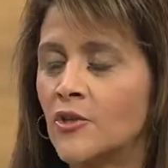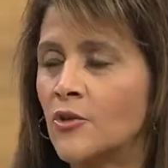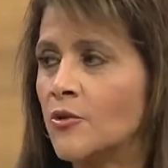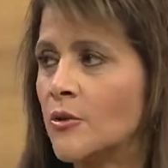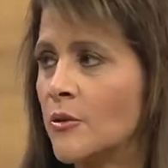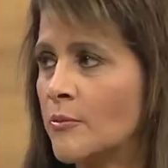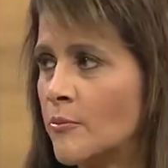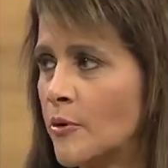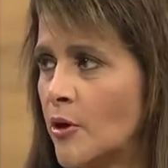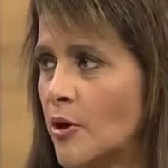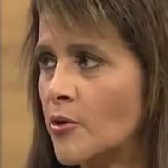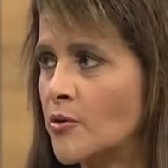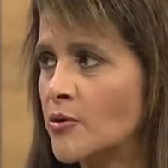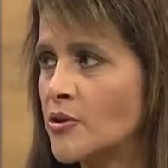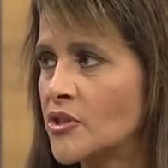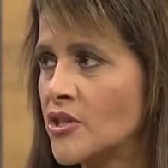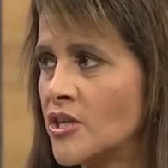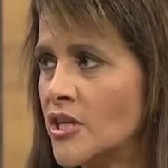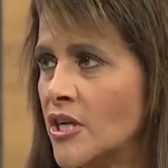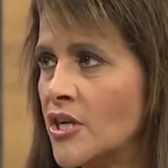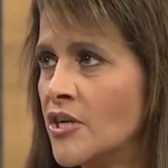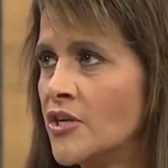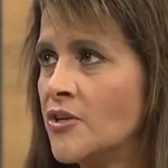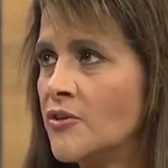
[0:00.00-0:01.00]
to
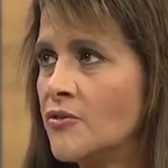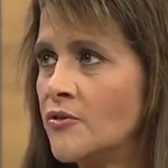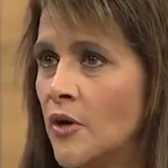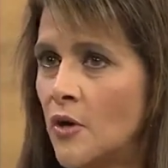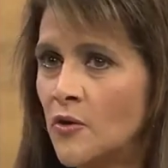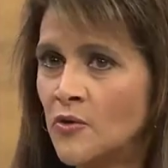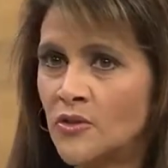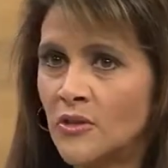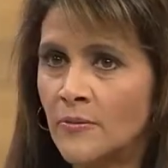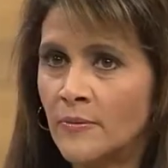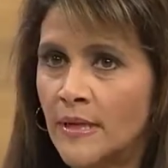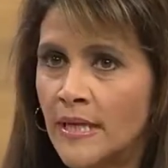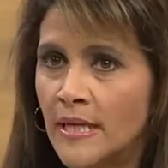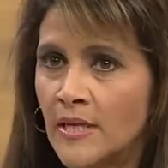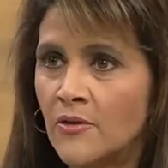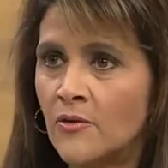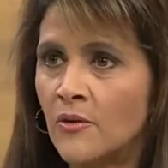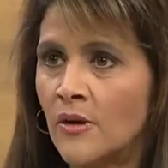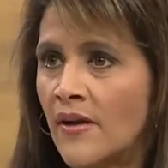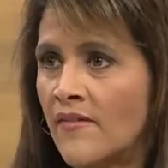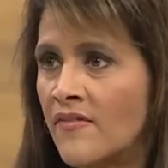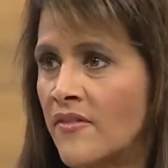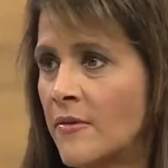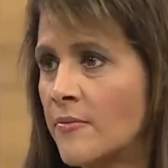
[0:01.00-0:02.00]
approach. Mm -hmm. You mm-hmm. know somebody,
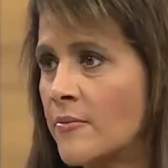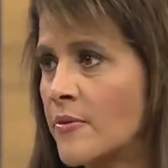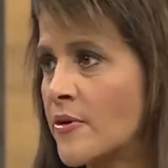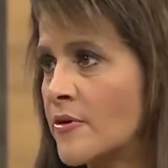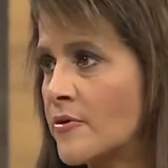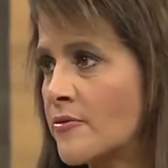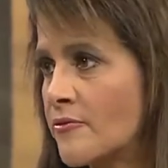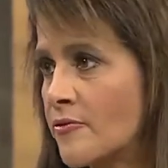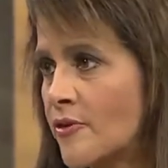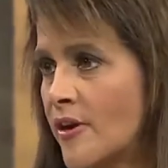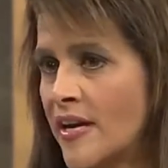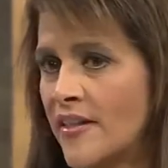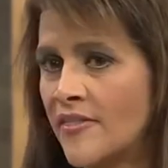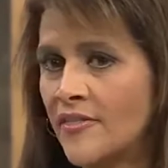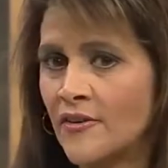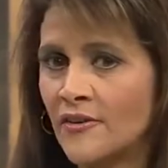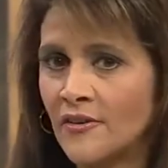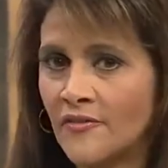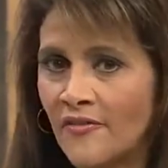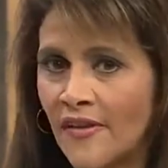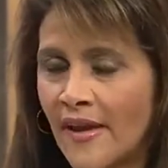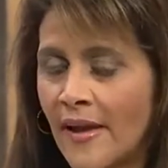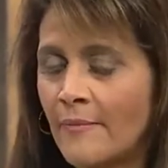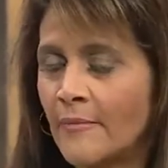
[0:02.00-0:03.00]
you love them, they're a friend,
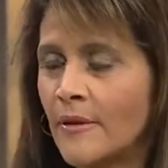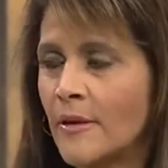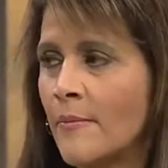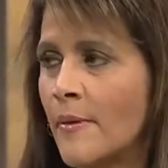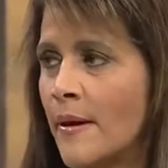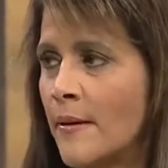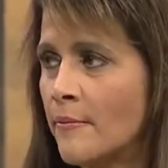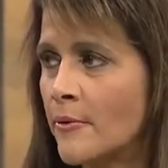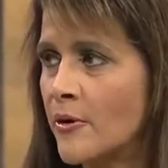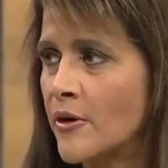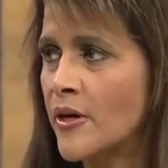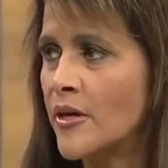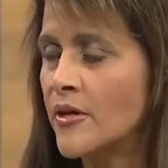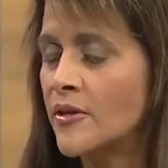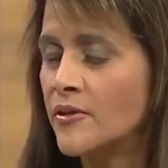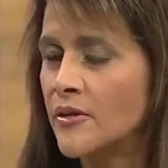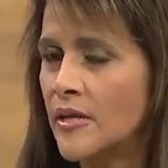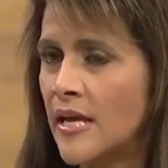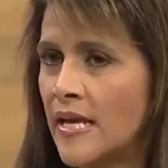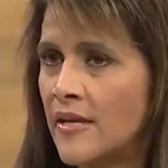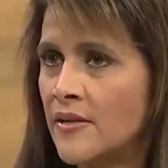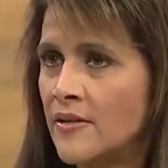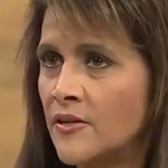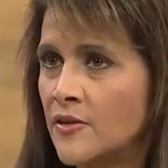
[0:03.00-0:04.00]
they're a family member,
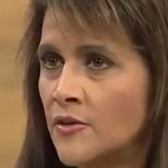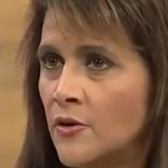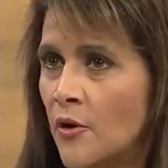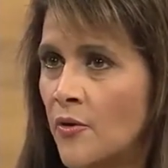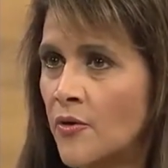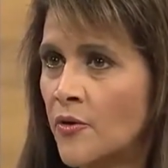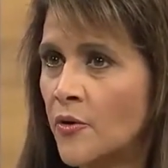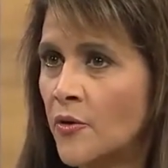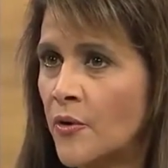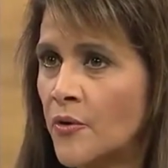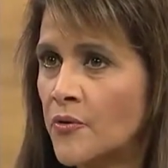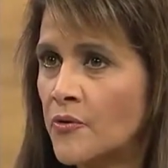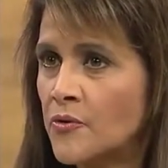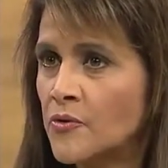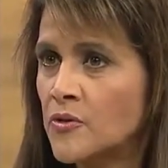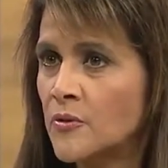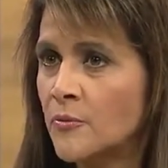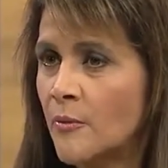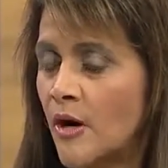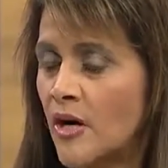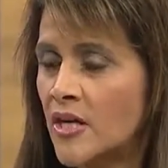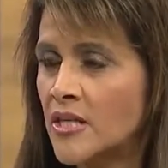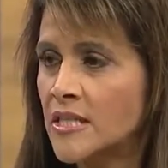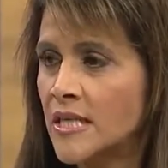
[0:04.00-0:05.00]
and, and you know they're going through
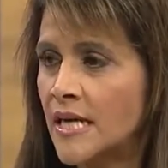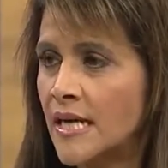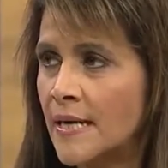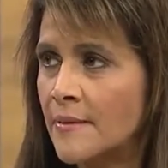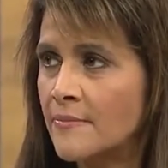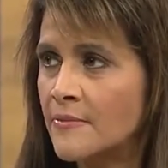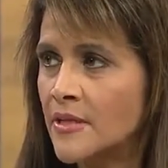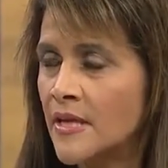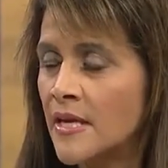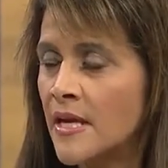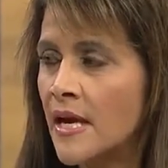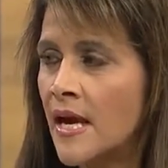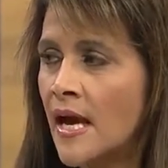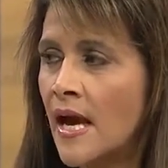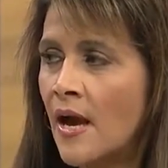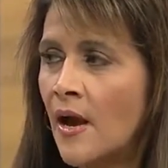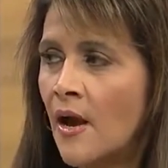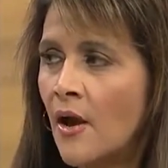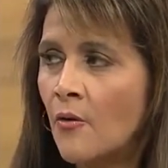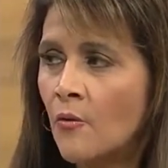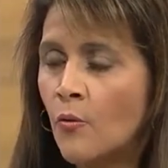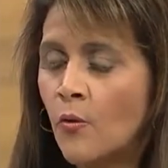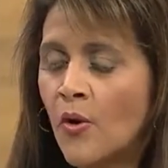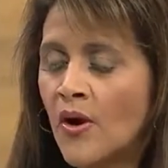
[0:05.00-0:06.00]
some hard times
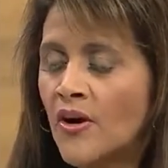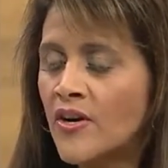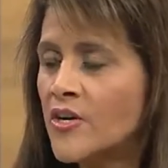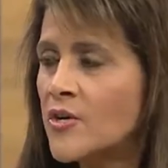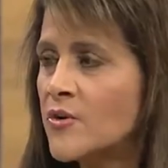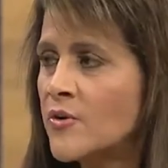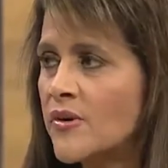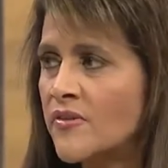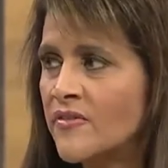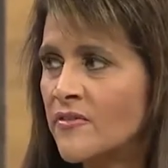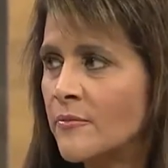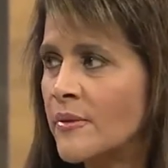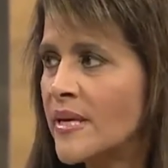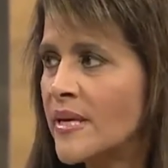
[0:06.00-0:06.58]
where do you even